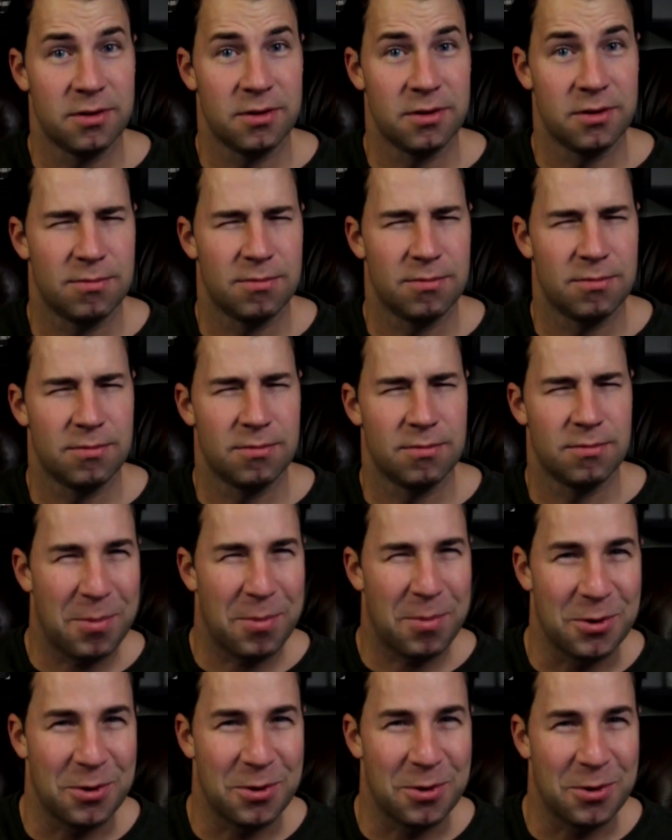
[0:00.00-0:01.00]
What
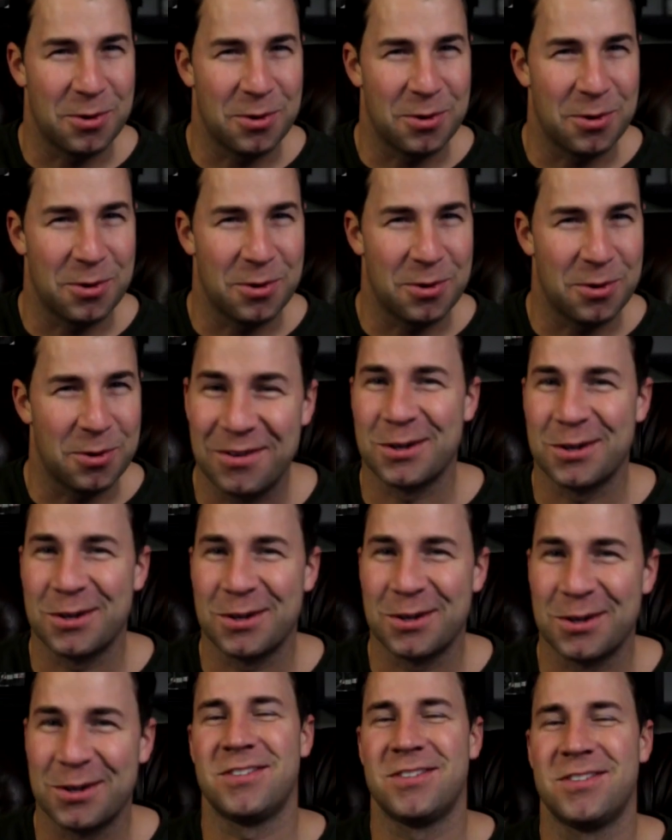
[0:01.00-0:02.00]
happened to one? I know it's a
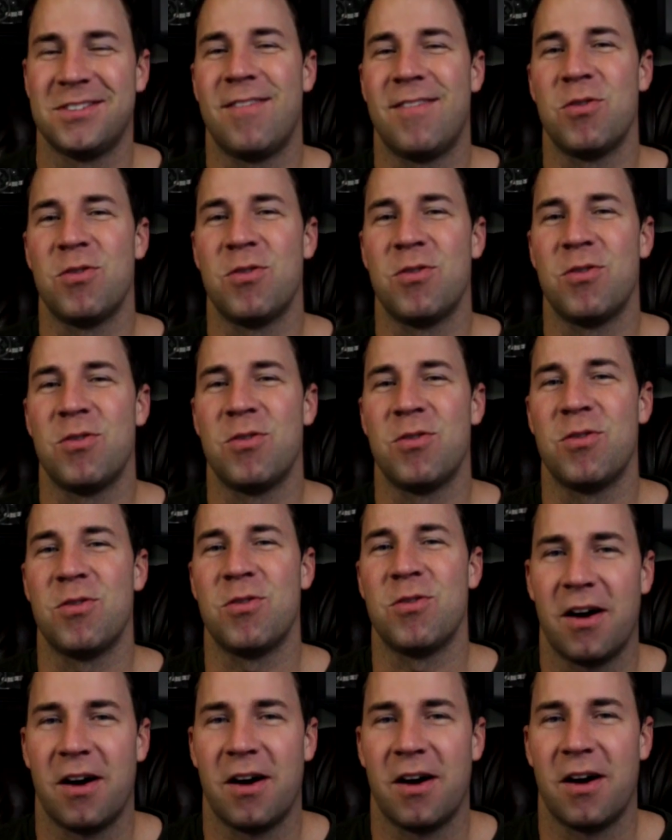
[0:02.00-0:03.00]
question everyone's been
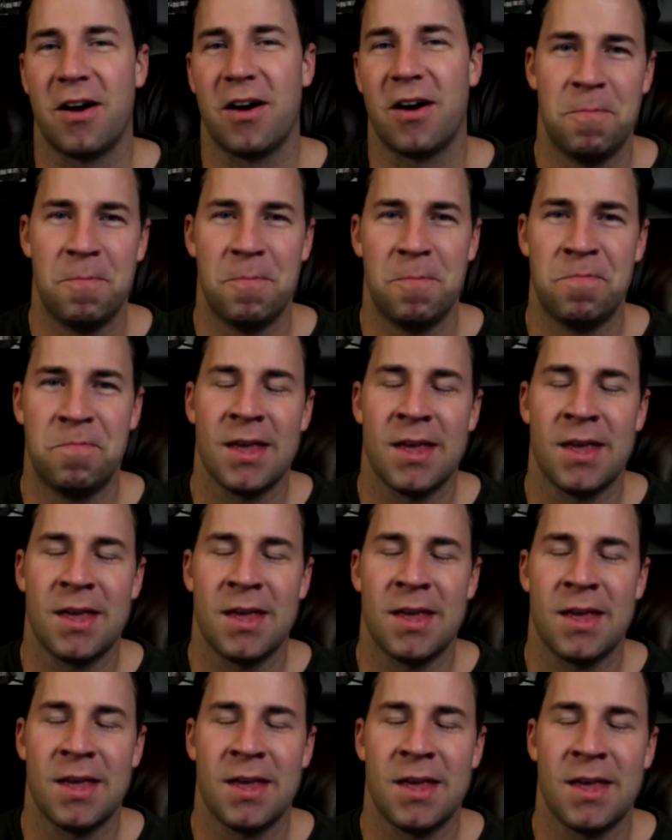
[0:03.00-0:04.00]
talking about.
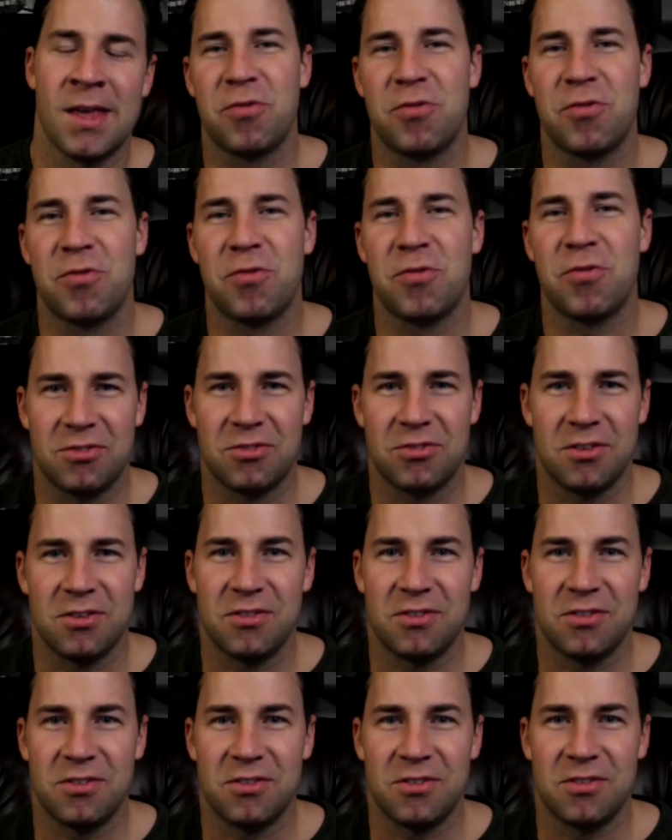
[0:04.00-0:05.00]
I have three
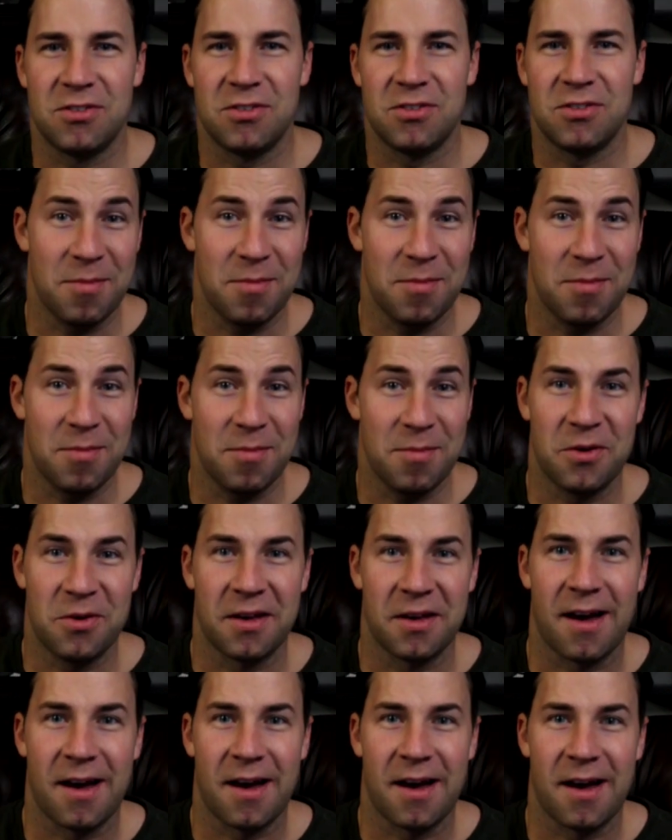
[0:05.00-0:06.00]
guesses. You can let me know in the
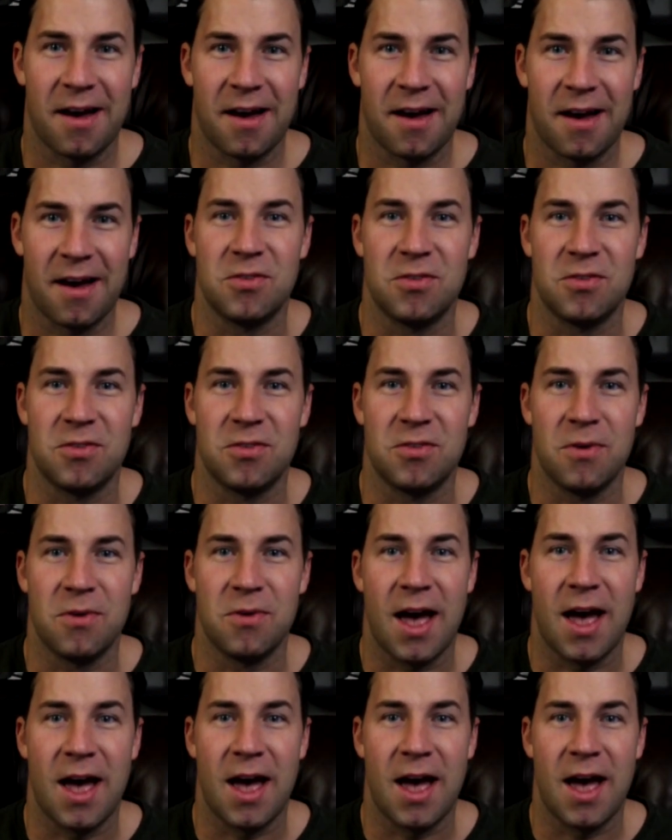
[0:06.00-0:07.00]
comments if you
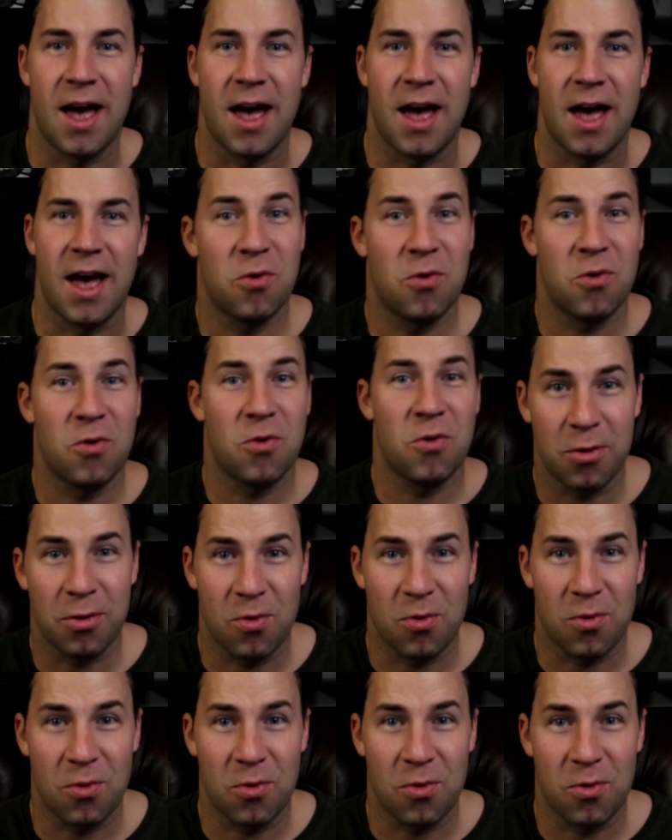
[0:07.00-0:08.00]
have a fourth
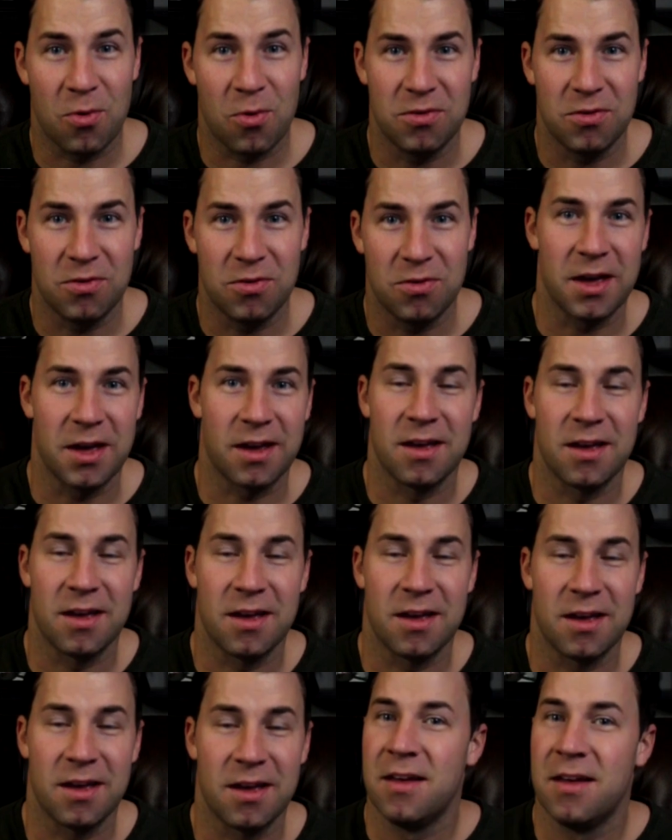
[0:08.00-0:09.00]
or if you think
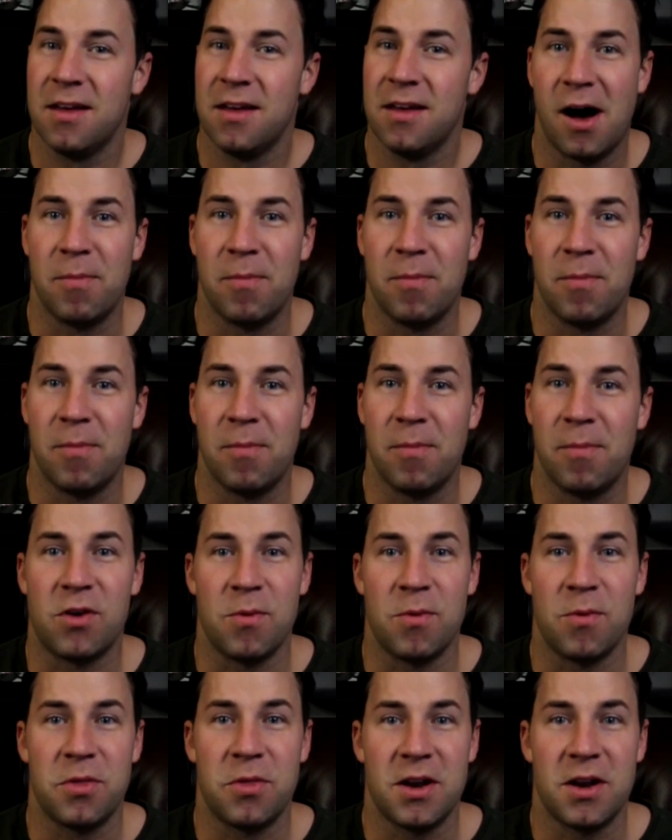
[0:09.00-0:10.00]
um, you agree
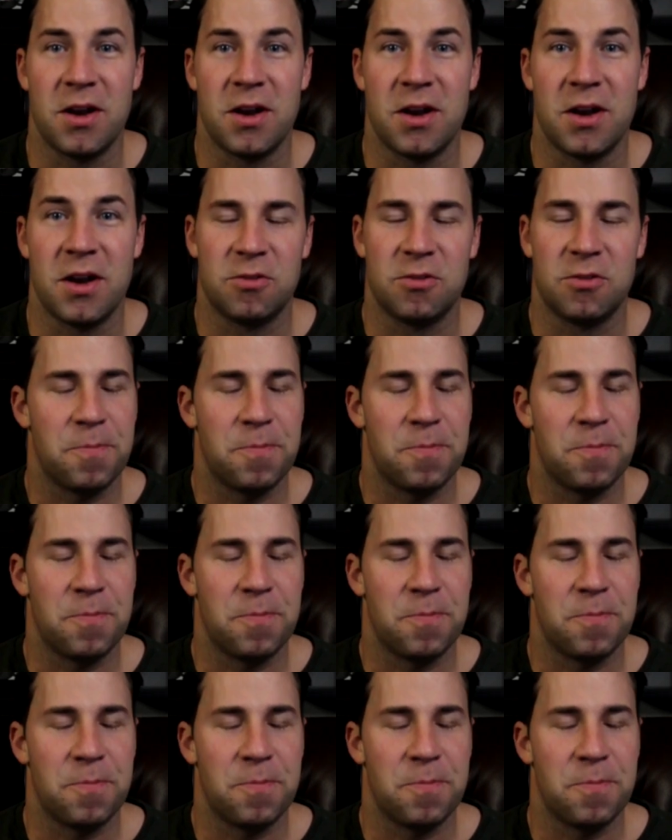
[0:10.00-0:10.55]
with any of these. But